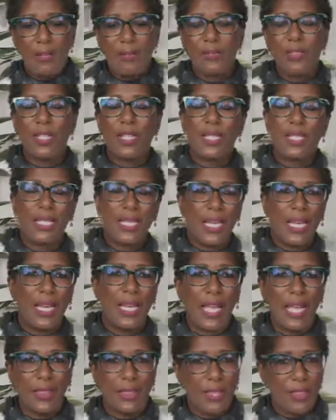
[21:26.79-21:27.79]
of looks
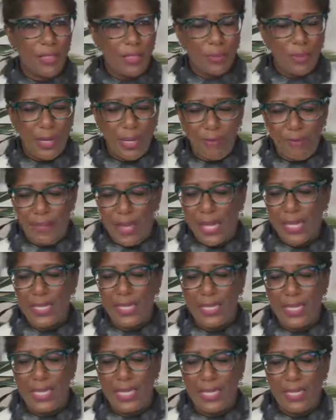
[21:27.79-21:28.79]
again at the 3
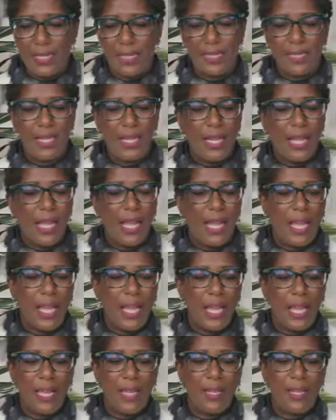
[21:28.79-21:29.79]
vaccines.
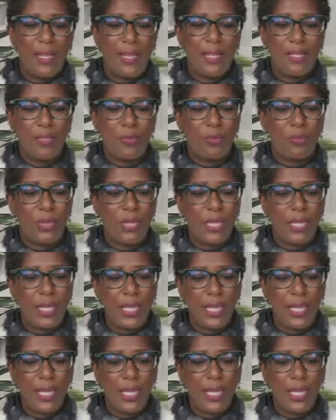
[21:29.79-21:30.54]
And it's really,